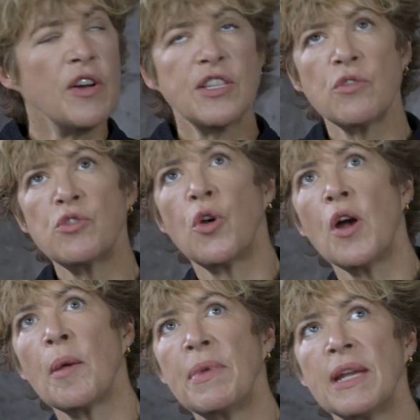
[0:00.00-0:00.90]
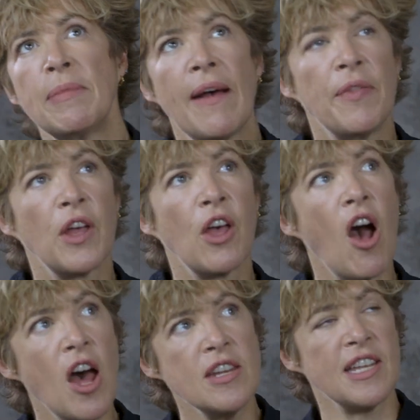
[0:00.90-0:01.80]
All right, so talk a bit about the
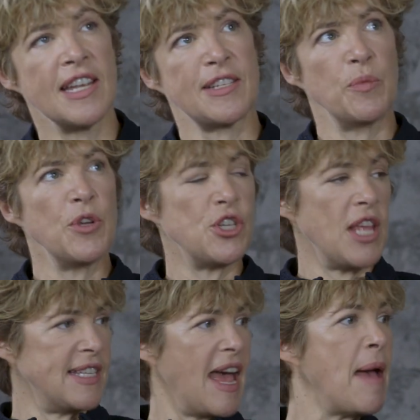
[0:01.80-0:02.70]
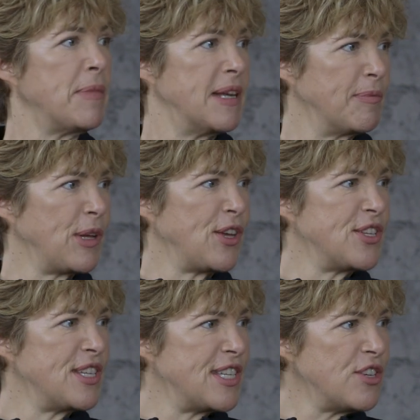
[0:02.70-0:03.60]
context in which that's happening,
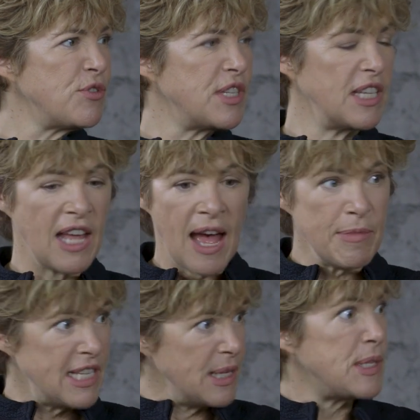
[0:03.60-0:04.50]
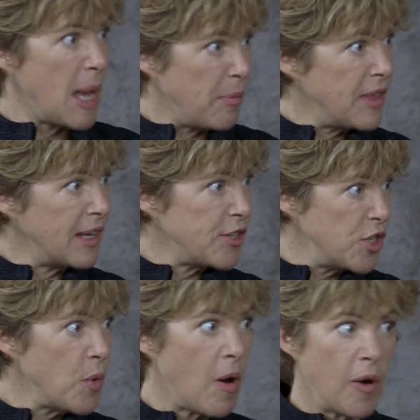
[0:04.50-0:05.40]
because it's interesting that I'm seeing the same thing as
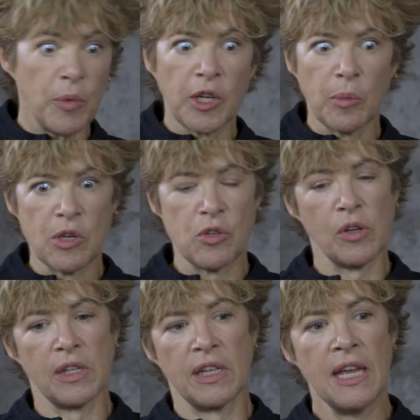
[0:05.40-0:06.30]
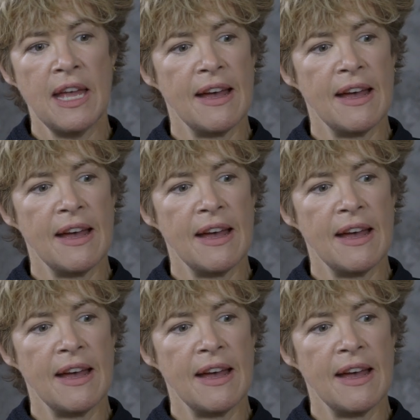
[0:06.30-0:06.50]
you are, and we're going to be talking